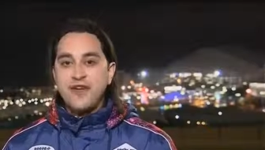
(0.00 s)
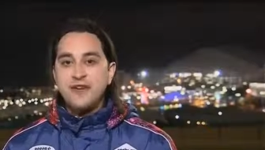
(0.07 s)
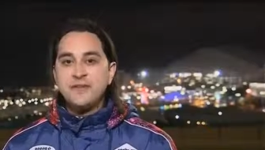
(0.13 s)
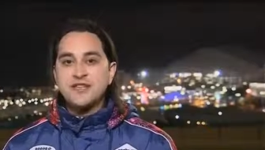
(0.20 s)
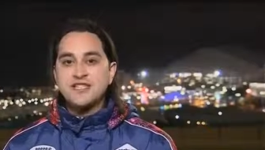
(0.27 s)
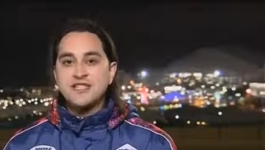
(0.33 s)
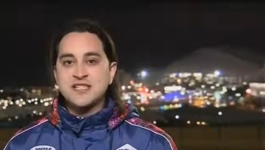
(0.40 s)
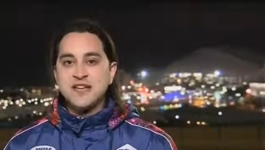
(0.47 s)

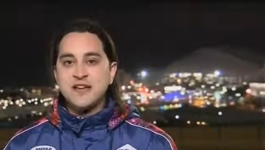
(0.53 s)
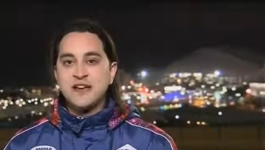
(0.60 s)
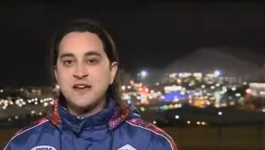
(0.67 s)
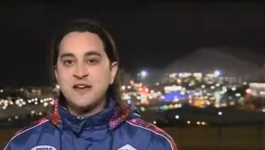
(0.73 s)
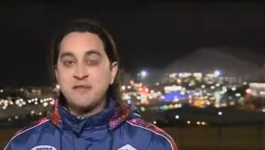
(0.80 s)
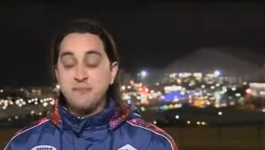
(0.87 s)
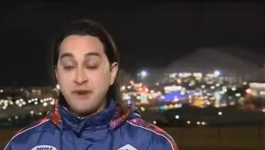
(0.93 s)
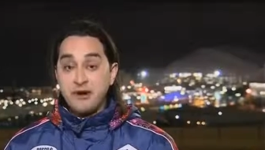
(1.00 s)
famous
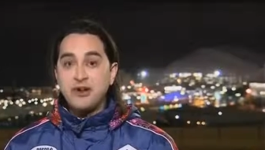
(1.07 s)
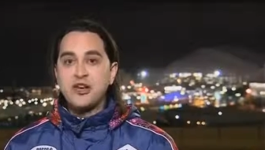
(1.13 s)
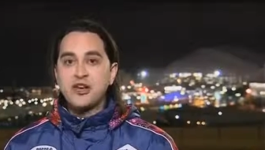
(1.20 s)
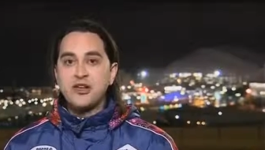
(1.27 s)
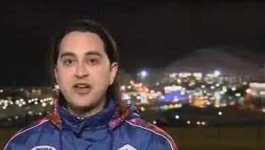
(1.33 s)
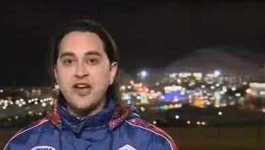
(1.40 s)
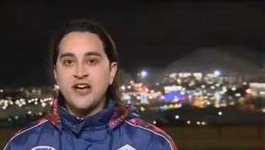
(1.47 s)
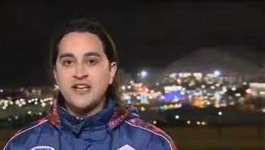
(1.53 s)
uh,
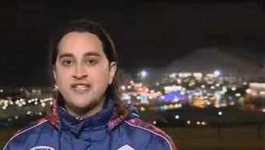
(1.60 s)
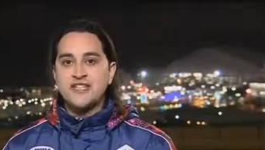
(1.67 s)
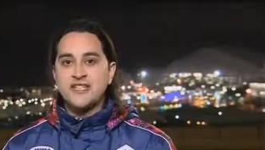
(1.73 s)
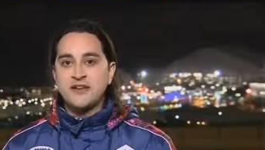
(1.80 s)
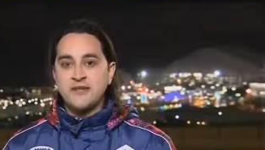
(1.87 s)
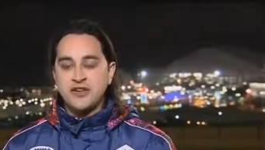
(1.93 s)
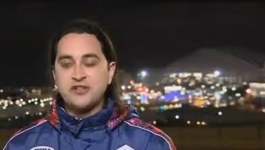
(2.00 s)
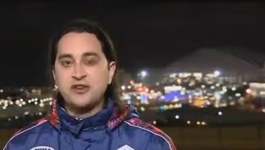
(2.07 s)
Miracle on Ice
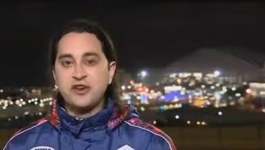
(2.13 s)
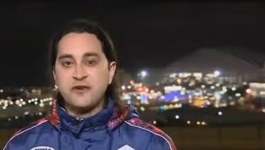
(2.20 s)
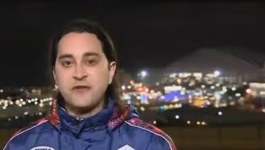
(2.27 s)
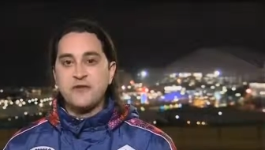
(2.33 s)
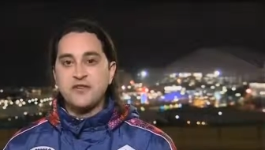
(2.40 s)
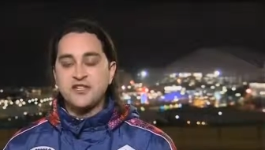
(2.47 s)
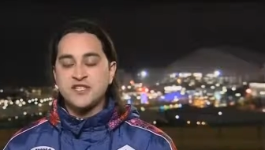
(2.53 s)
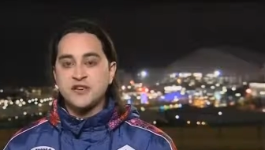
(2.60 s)
uh, victory
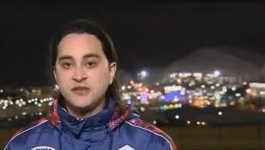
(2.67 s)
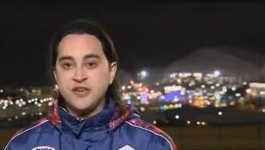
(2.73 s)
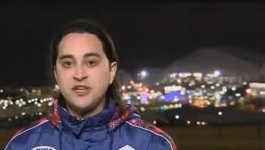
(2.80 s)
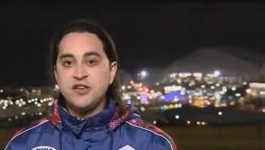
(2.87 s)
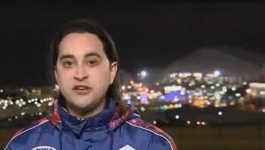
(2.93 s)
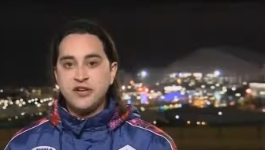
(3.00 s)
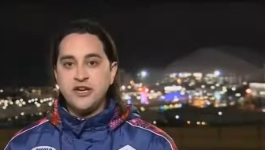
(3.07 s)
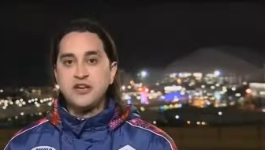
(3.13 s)
over the Soviet
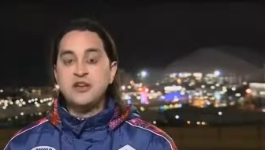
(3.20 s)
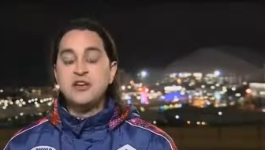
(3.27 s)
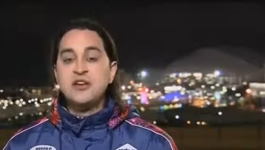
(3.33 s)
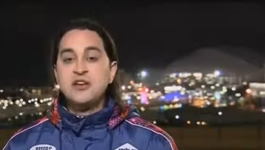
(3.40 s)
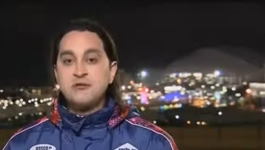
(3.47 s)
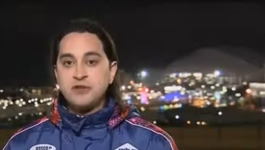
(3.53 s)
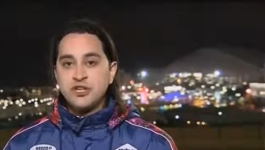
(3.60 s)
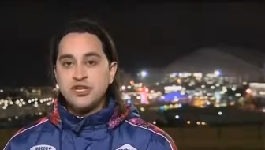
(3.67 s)
Union,
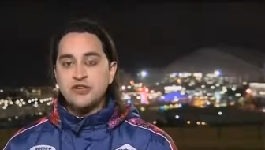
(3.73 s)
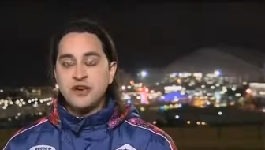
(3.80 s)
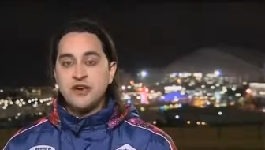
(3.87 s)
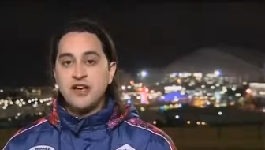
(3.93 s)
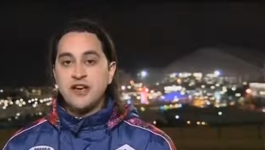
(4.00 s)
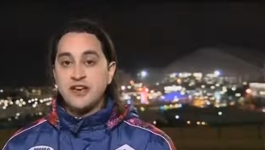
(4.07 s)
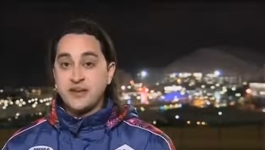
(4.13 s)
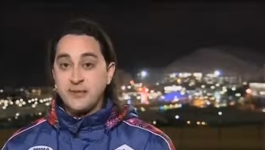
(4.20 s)
which uh,
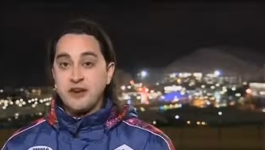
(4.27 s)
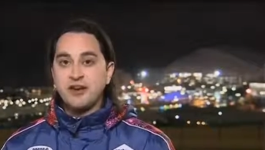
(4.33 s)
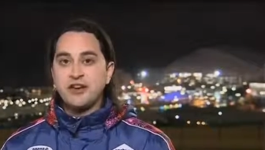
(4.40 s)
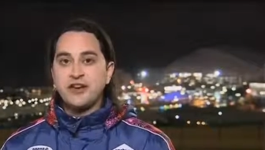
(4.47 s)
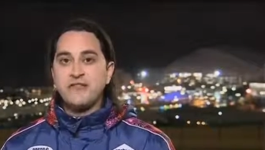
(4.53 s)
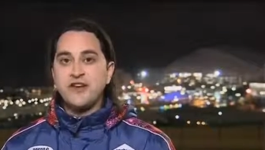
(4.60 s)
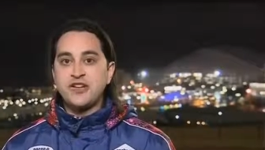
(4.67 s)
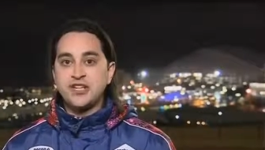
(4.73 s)
and
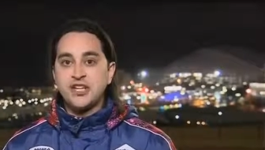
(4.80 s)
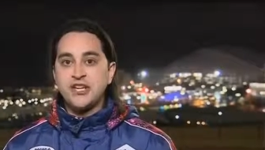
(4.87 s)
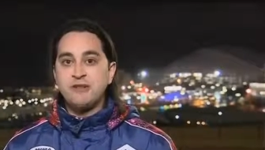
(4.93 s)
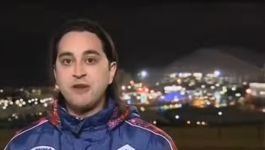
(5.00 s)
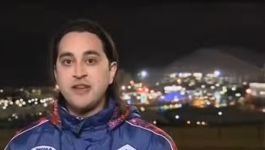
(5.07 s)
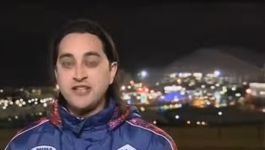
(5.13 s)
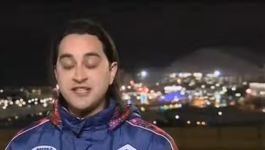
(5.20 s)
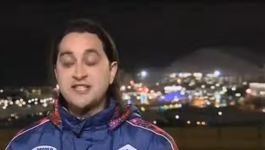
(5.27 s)
America eventually
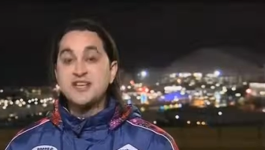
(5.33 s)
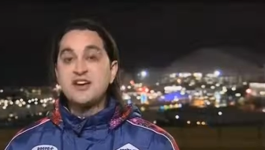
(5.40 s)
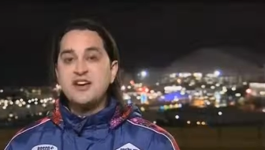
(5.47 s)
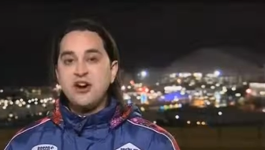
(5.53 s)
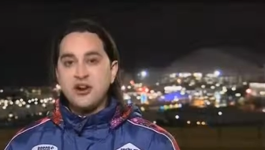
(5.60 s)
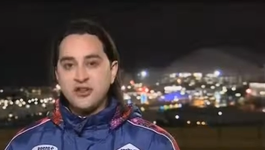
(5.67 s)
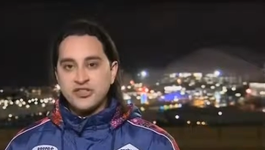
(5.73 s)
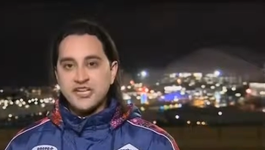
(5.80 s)
went
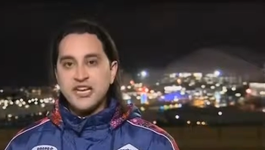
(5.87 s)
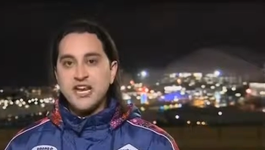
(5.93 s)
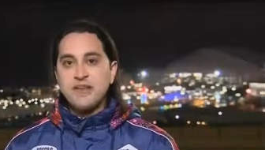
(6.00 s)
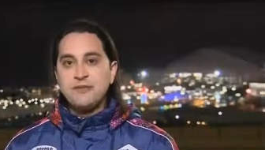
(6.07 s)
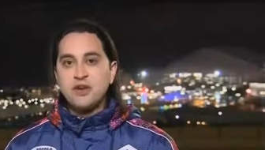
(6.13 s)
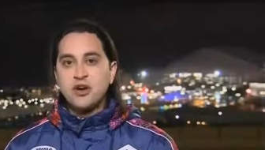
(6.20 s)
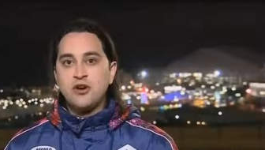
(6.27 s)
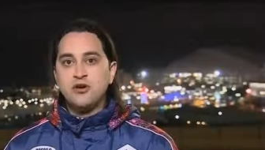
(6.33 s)
on to
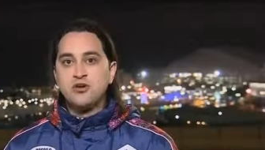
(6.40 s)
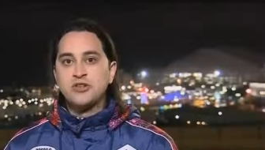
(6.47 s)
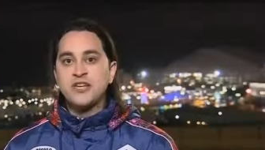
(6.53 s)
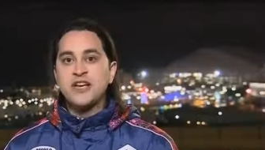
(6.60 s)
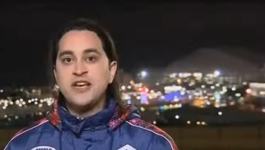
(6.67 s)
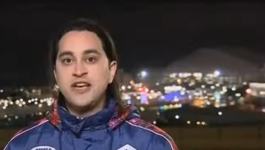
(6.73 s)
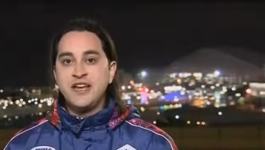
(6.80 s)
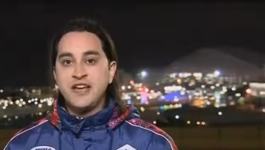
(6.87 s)
claim gold
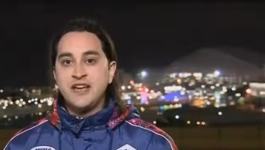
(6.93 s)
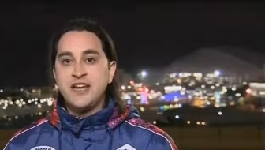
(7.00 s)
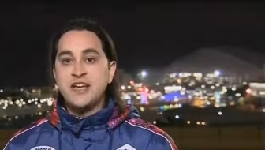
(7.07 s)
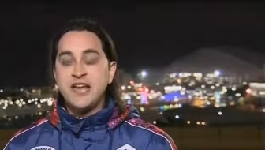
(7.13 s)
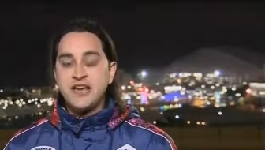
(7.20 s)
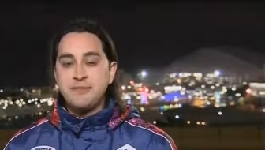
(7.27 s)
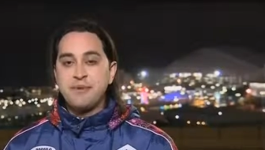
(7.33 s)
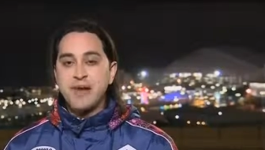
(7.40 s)
in
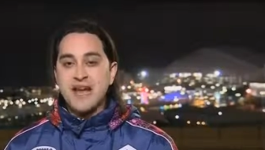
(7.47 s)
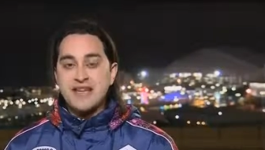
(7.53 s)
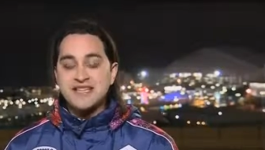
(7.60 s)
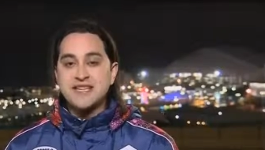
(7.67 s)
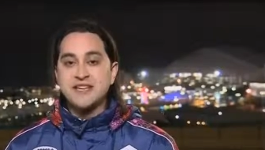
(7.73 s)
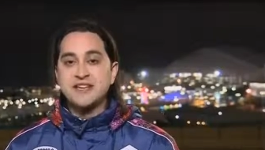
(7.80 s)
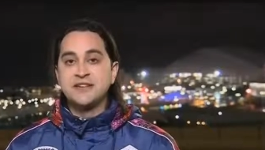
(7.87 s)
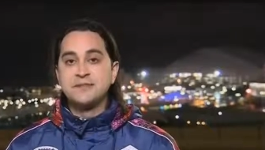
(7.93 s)
Lake
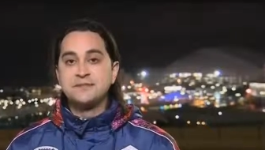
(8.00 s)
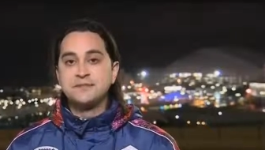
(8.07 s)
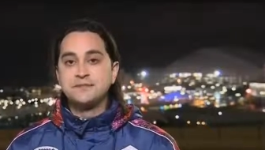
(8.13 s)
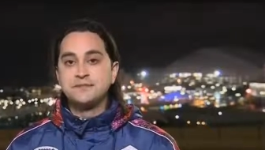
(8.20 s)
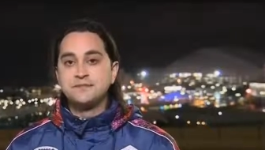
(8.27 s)
Placid.